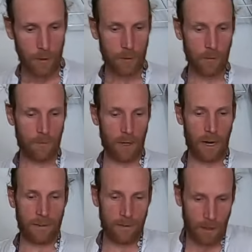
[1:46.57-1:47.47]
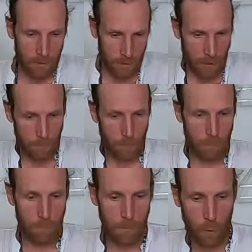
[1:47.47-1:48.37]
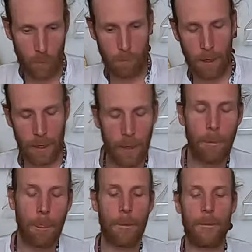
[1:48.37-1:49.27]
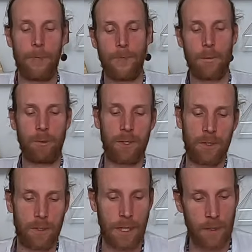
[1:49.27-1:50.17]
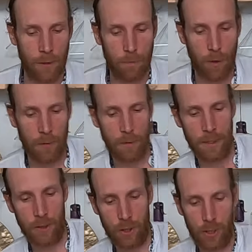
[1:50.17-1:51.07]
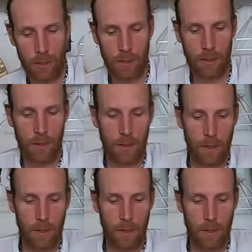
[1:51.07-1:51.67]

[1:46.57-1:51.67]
So for entire kumbhaka, which is inner breath retention,